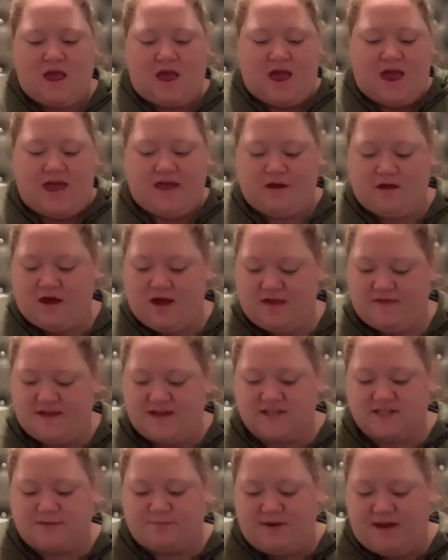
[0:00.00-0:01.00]
I got
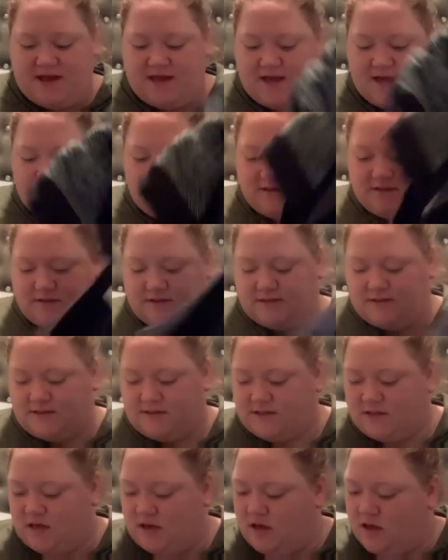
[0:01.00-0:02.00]
these pants
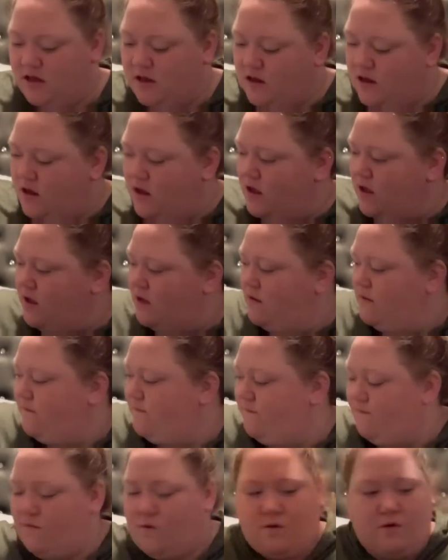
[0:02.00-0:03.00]

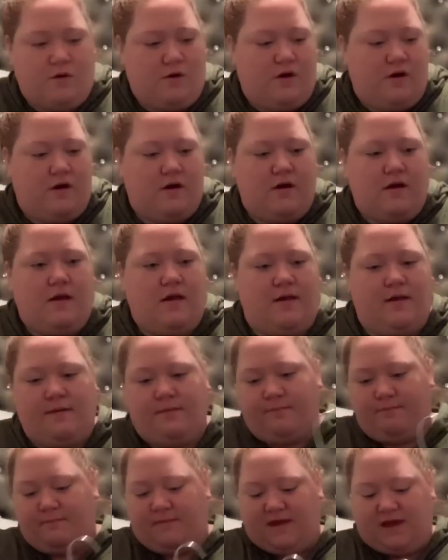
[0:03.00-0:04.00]
for
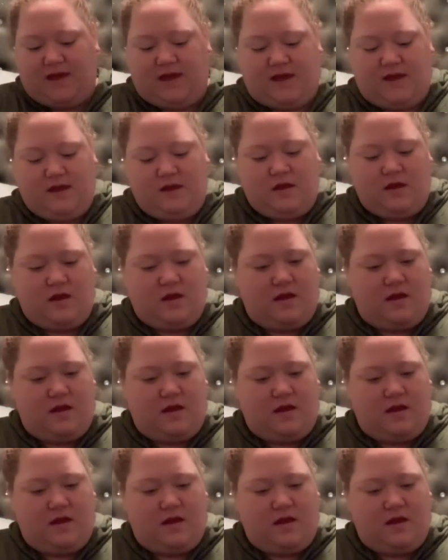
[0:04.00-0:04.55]
me.